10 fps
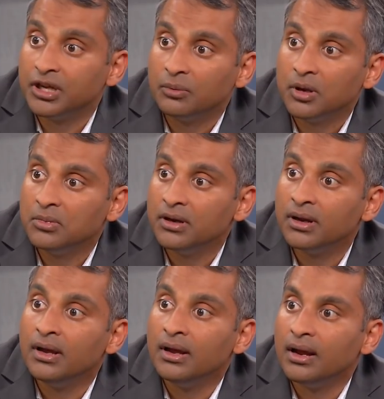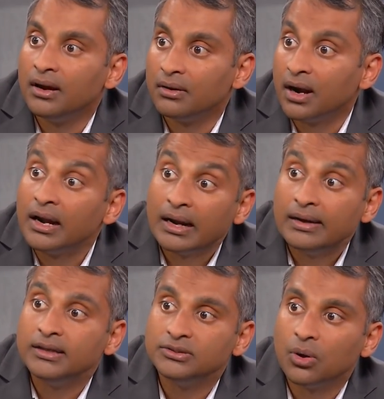environment and run
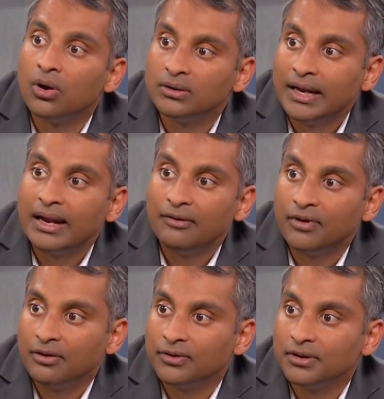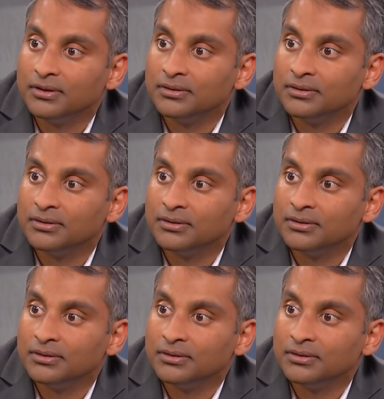analytics on that live traffic.